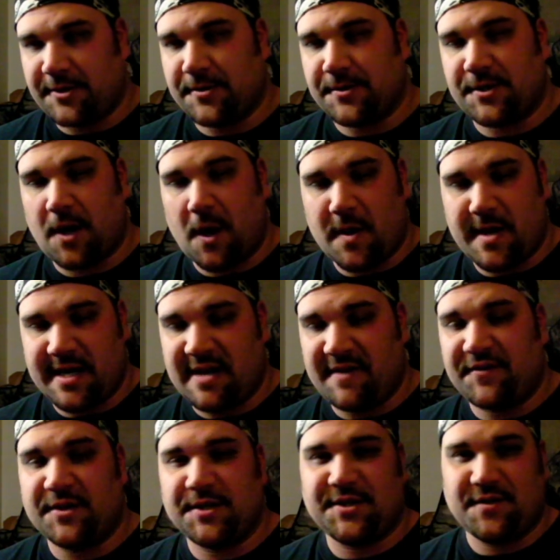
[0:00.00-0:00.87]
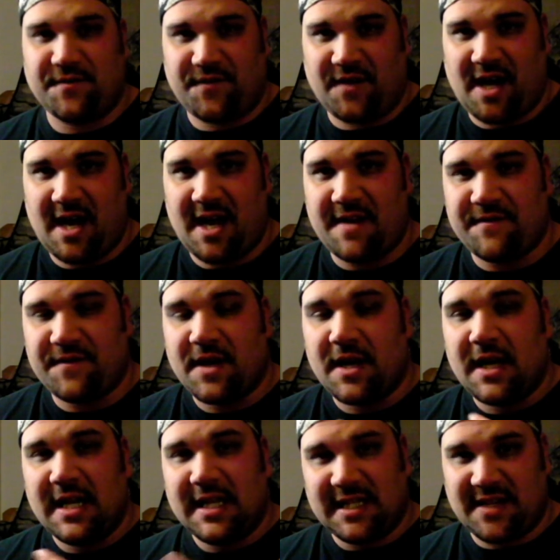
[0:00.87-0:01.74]
hardy enough to survive
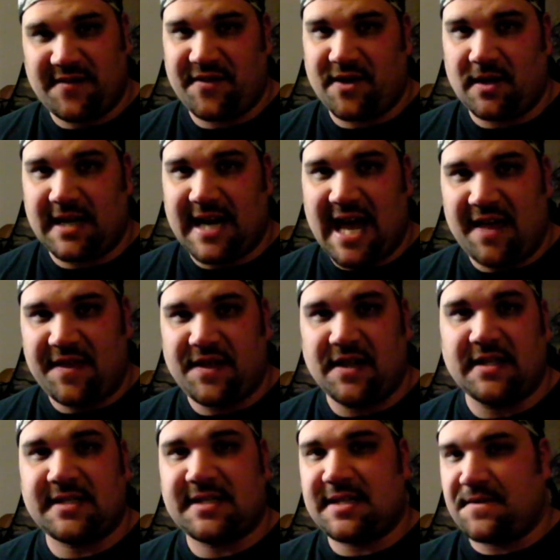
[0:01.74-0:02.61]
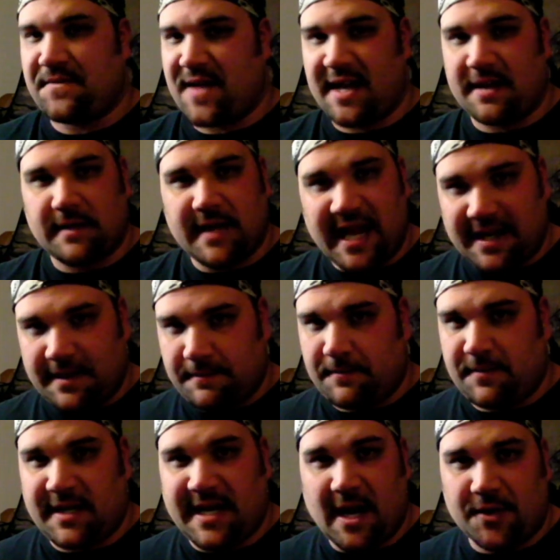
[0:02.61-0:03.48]
living on Athos, then at
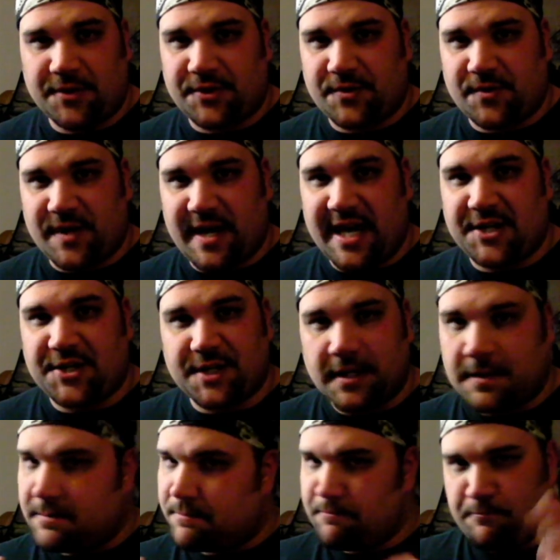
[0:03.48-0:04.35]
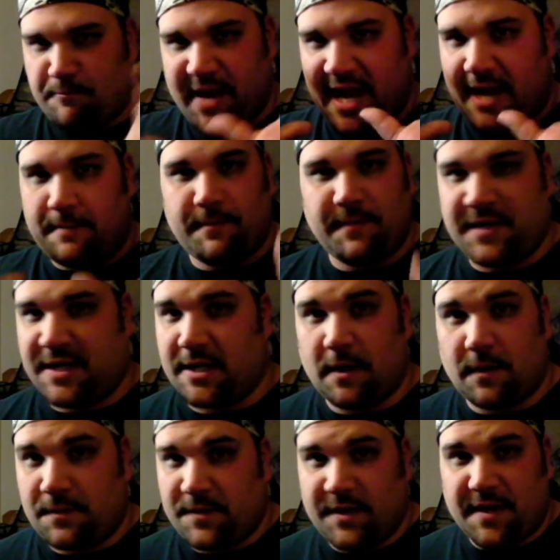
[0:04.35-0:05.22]
character creation, bam,
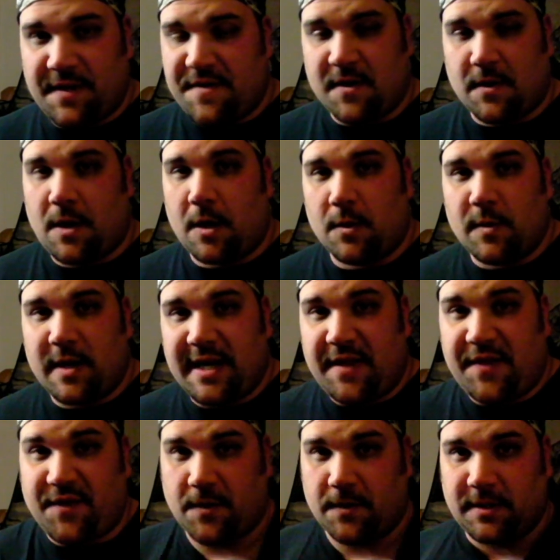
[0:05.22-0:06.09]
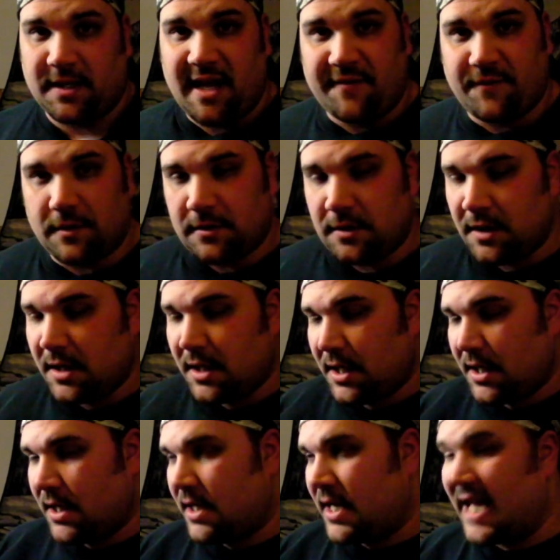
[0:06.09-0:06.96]
they're already 3rd level
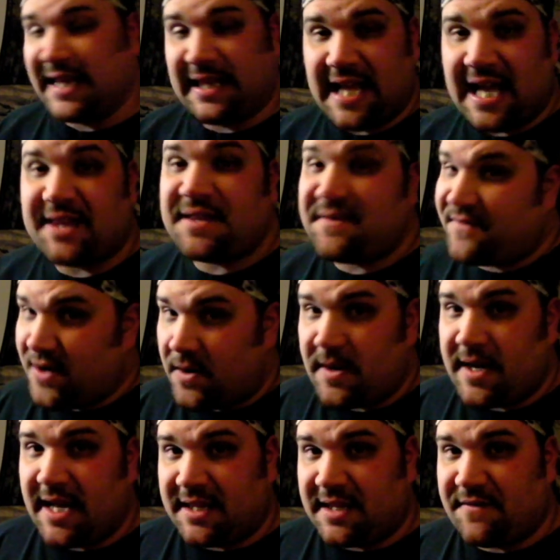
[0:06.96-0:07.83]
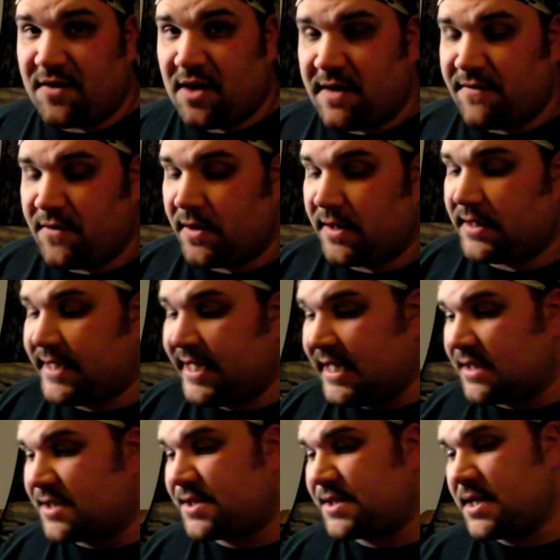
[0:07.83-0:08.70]
at the very
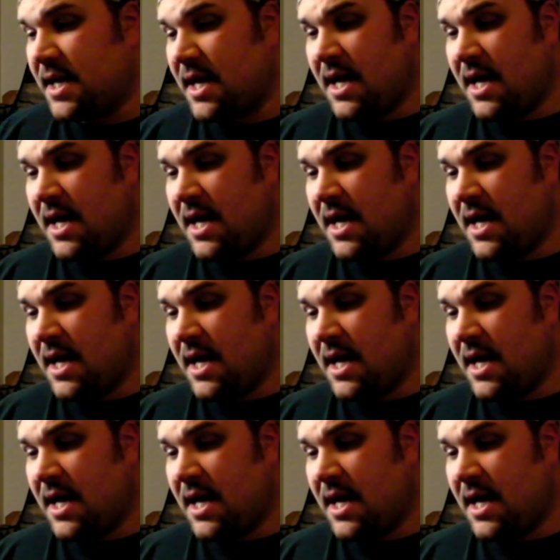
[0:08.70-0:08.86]
least.